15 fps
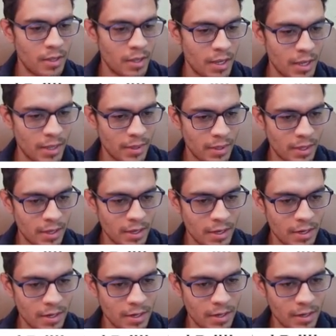And
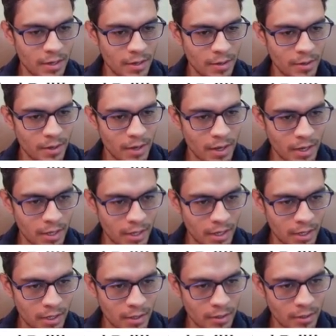then the
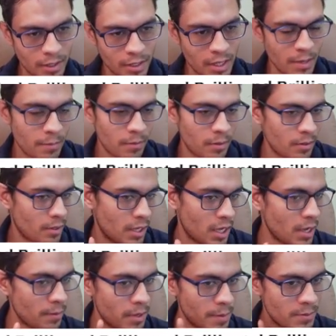
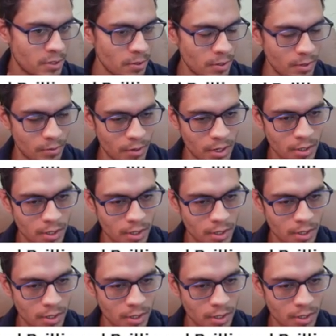game keeps going, right?